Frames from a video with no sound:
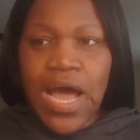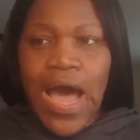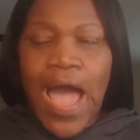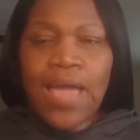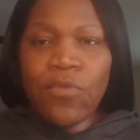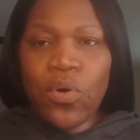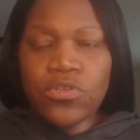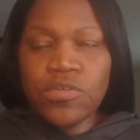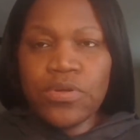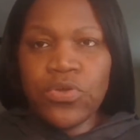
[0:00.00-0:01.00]
I am going
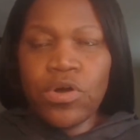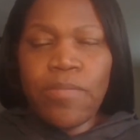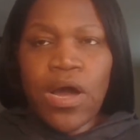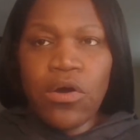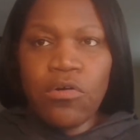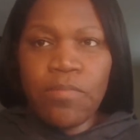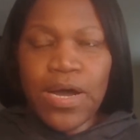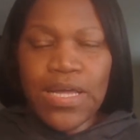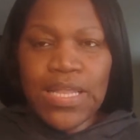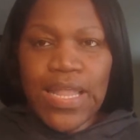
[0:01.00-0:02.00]
to be doing my home
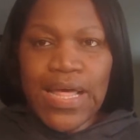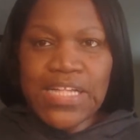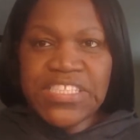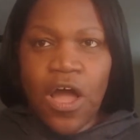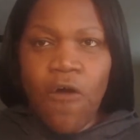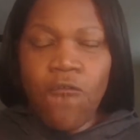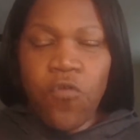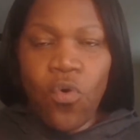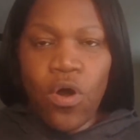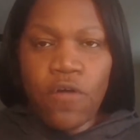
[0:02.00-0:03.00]
buying class
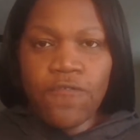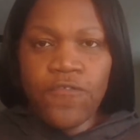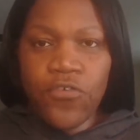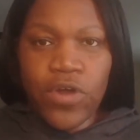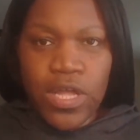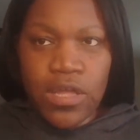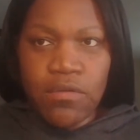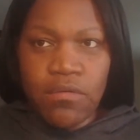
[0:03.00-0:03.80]
for free.